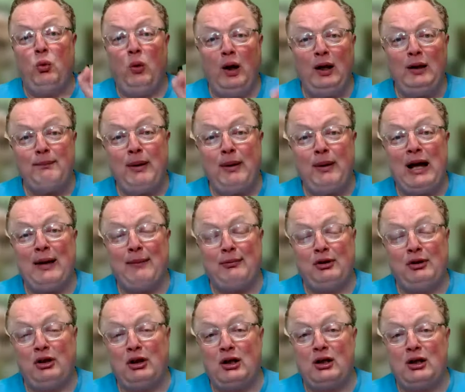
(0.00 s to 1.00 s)
what
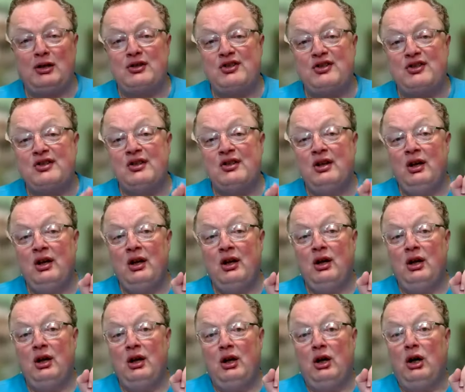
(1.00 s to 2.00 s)
Pop Tarts
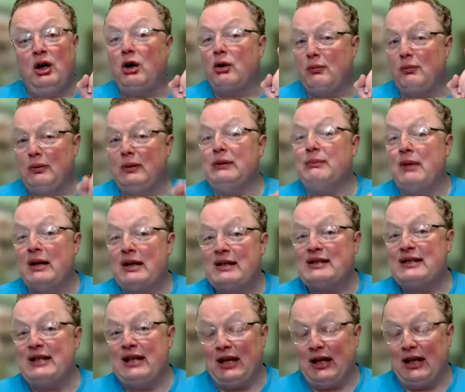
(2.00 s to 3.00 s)
are we
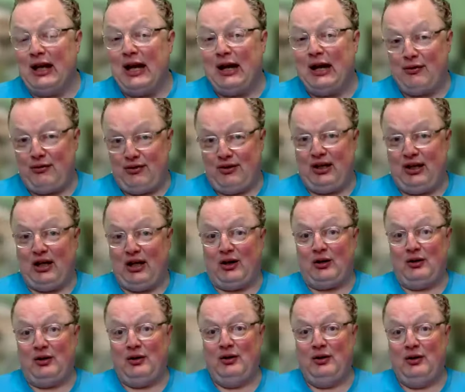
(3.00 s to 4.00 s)
missing out
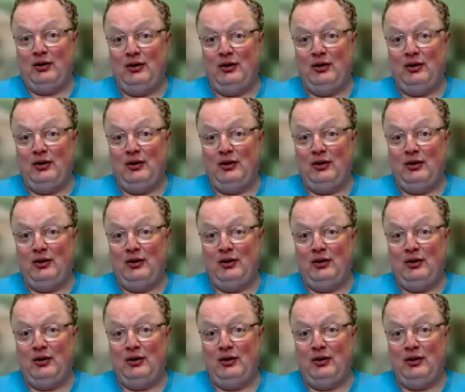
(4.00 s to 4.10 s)
there